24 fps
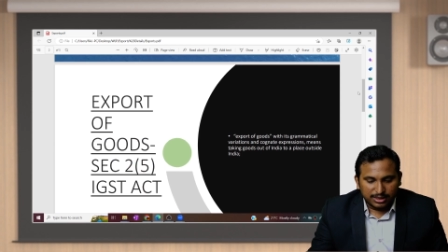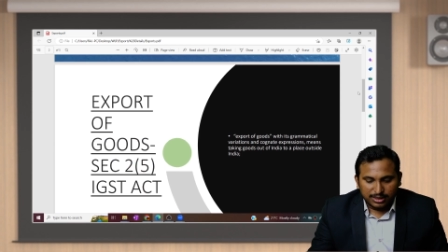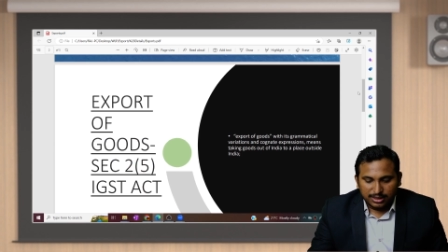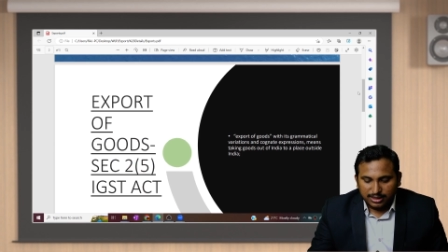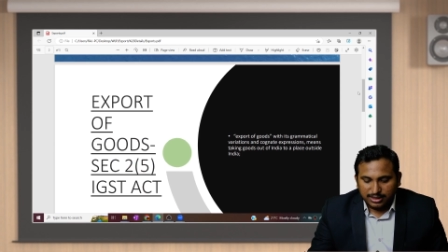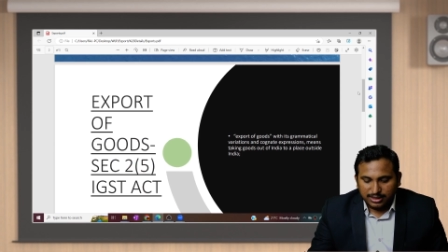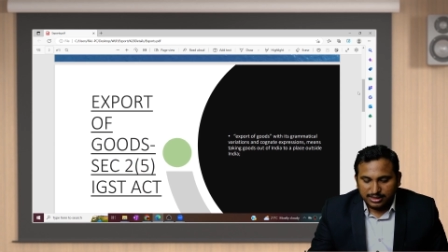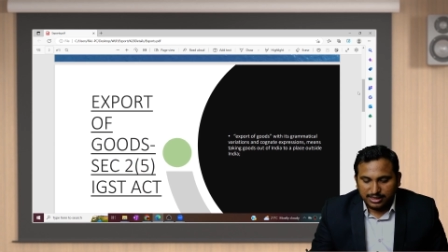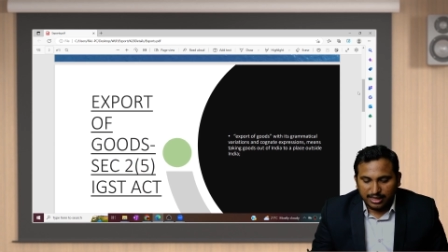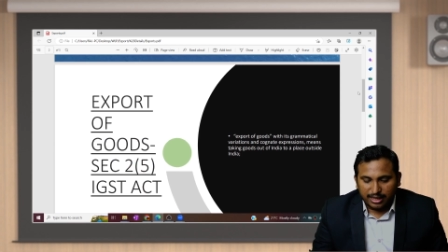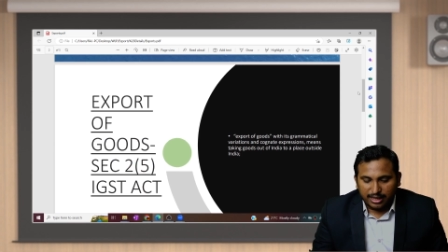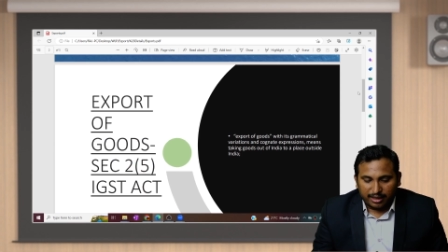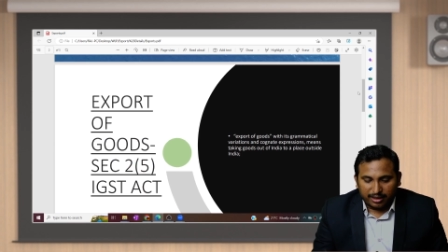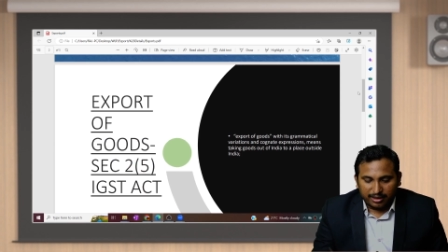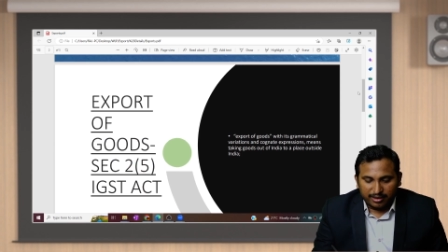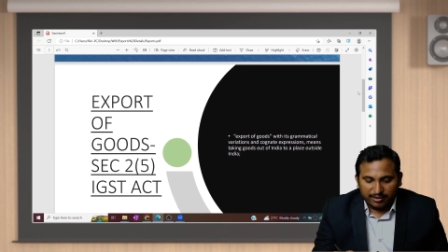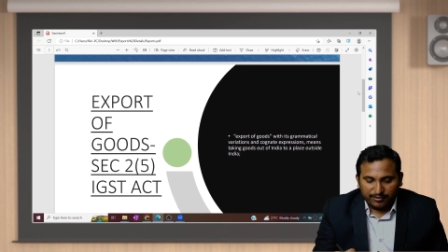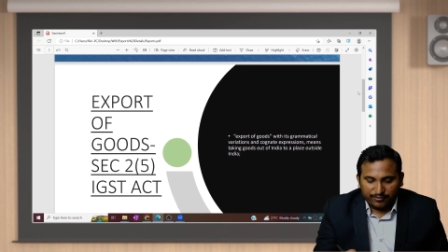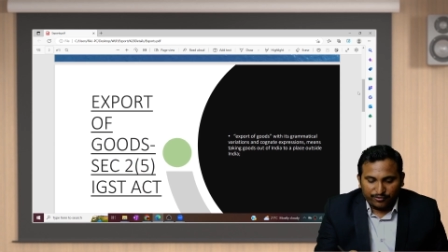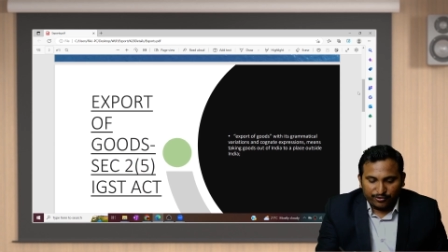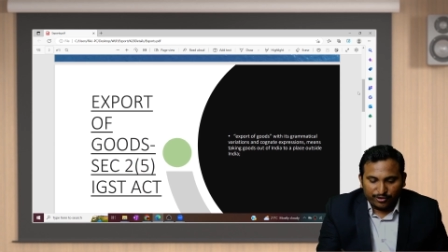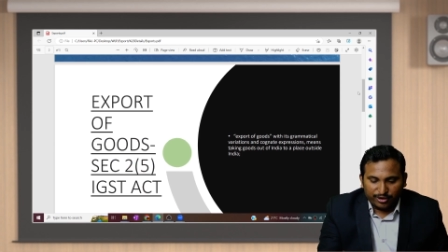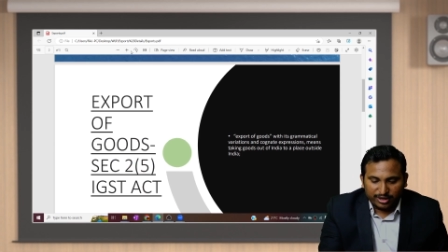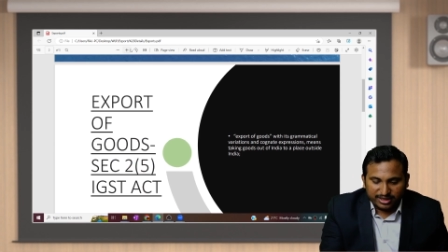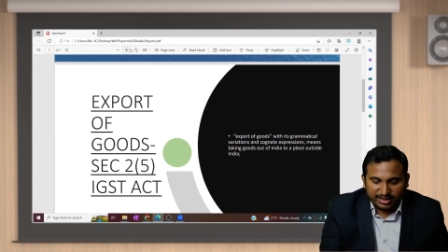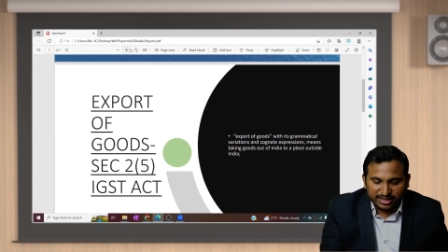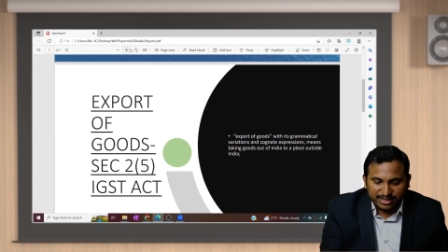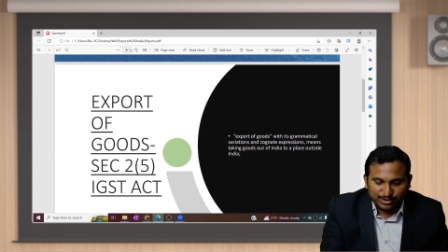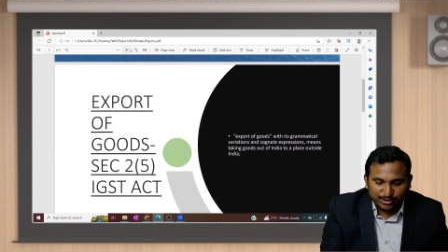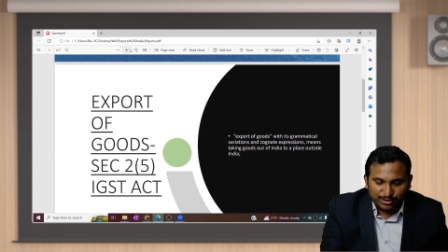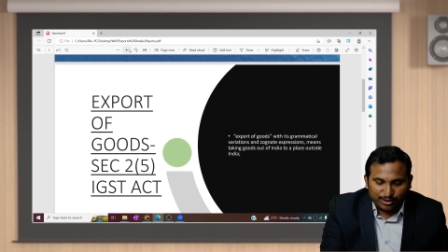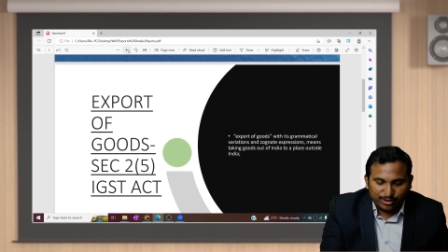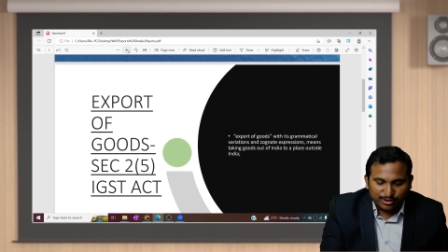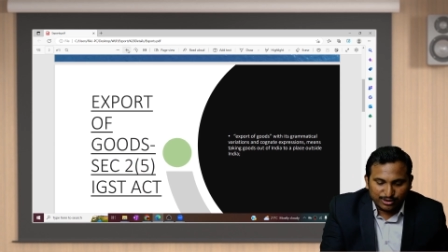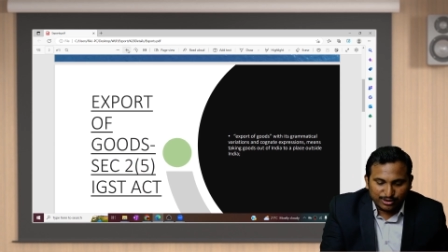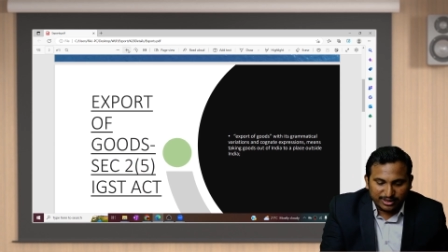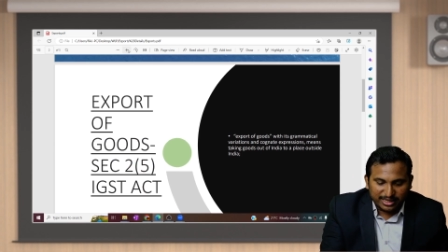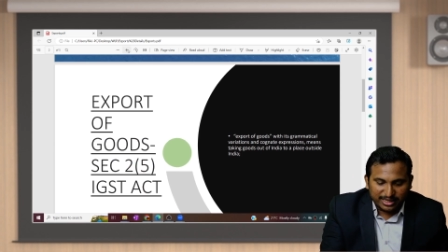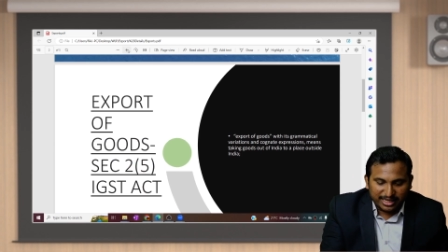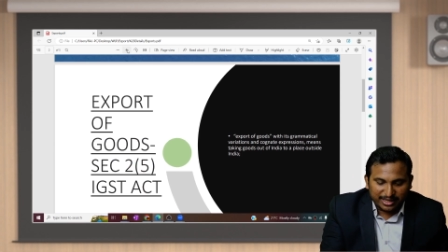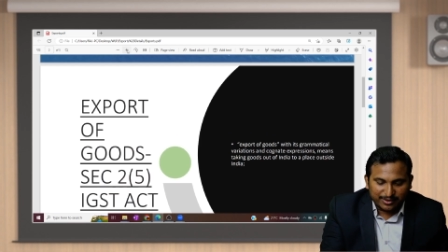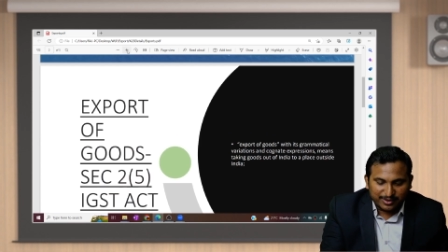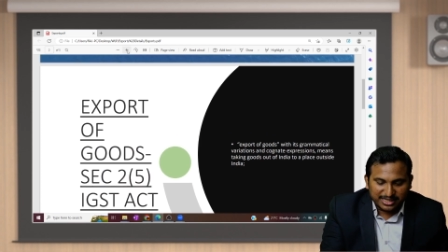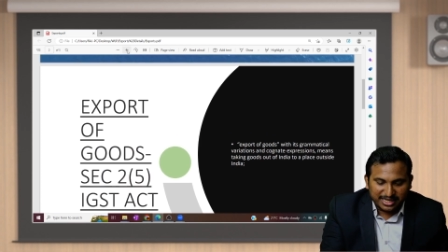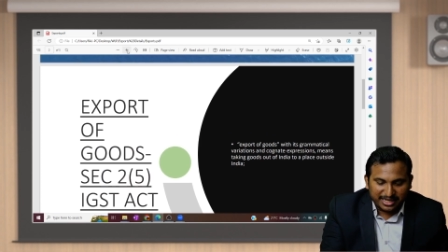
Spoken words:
Sir, for this also there was a